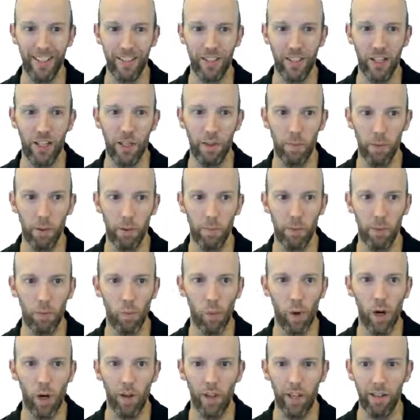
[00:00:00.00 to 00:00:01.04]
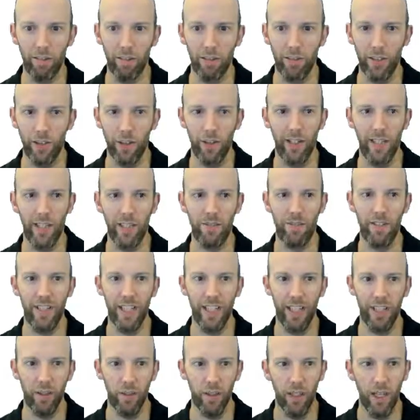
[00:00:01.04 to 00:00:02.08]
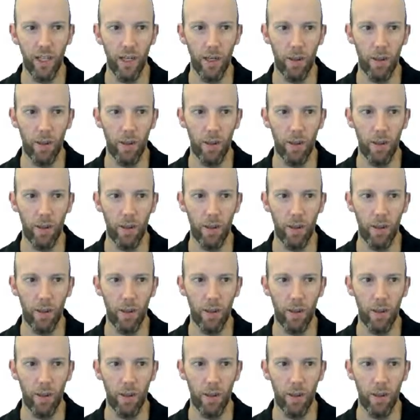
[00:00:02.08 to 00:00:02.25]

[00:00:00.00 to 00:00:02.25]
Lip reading: kind of problem while they're reviewing this video,